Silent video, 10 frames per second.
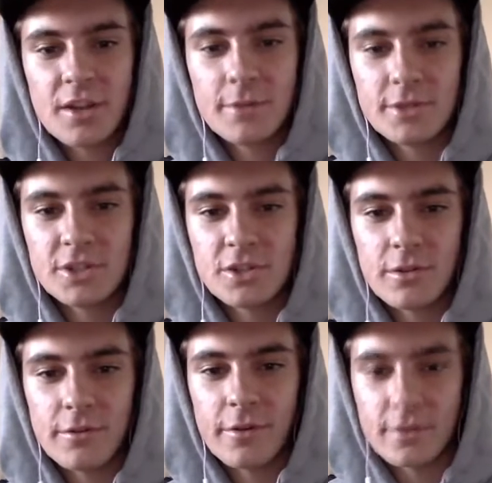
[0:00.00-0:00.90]
Jacob was just
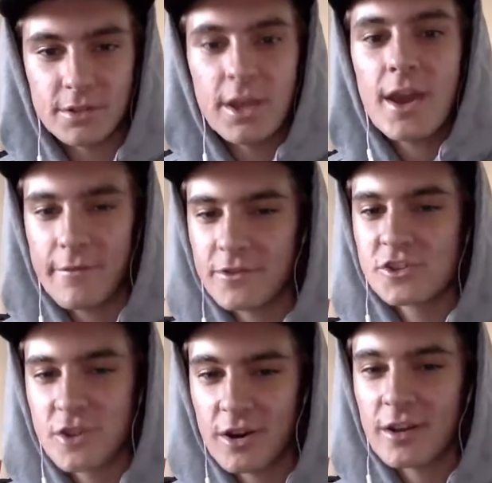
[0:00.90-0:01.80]
shooting.
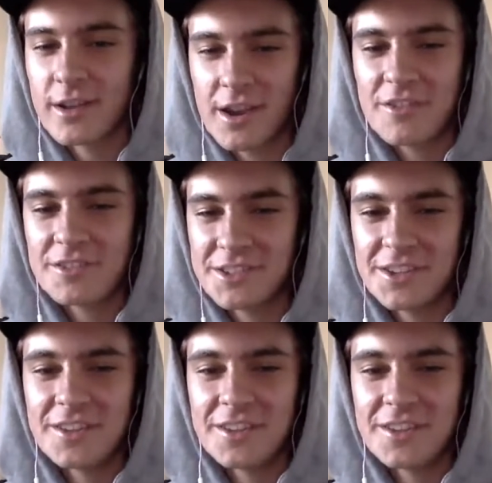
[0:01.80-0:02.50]
Yeah, for sure. Okay.